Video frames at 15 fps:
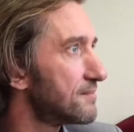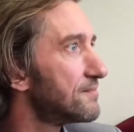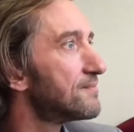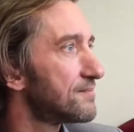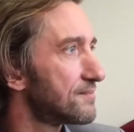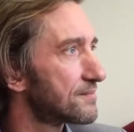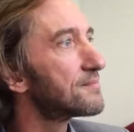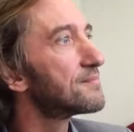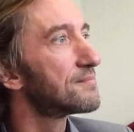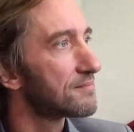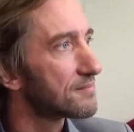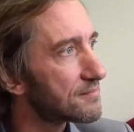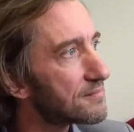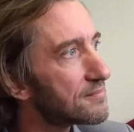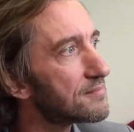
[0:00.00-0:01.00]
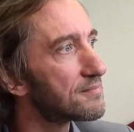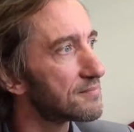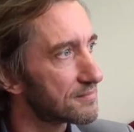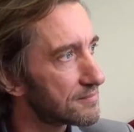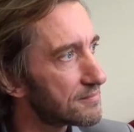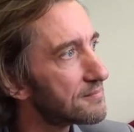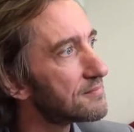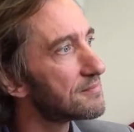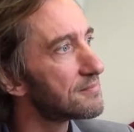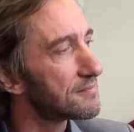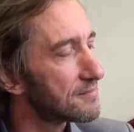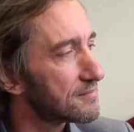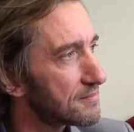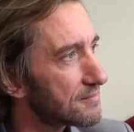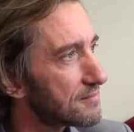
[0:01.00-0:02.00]
sort of train you
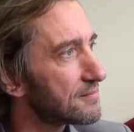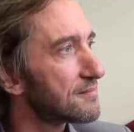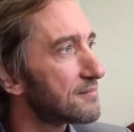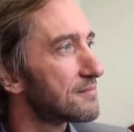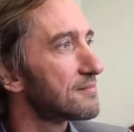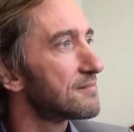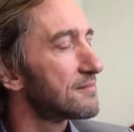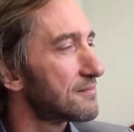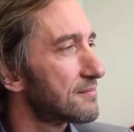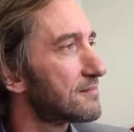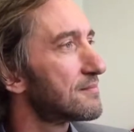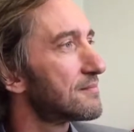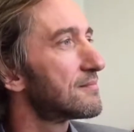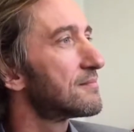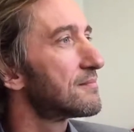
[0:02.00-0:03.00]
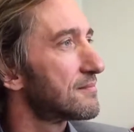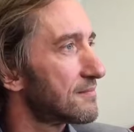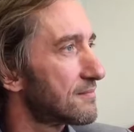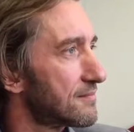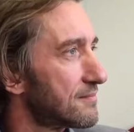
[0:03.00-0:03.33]
to prepare you for these